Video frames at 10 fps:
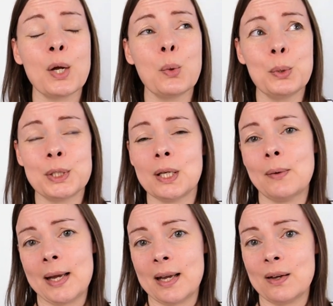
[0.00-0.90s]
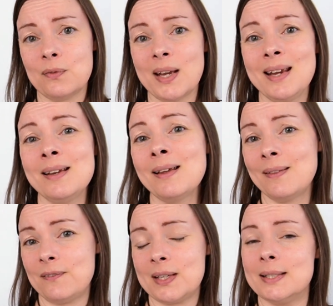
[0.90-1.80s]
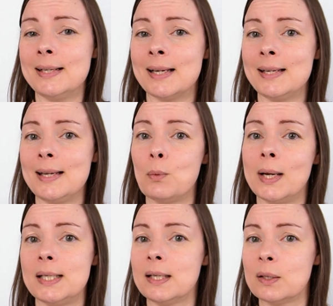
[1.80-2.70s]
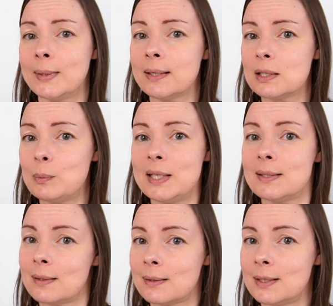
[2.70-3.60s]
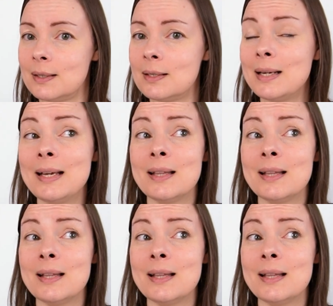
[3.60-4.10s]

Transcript: I also have another fancy lady waiting in the wings to be started,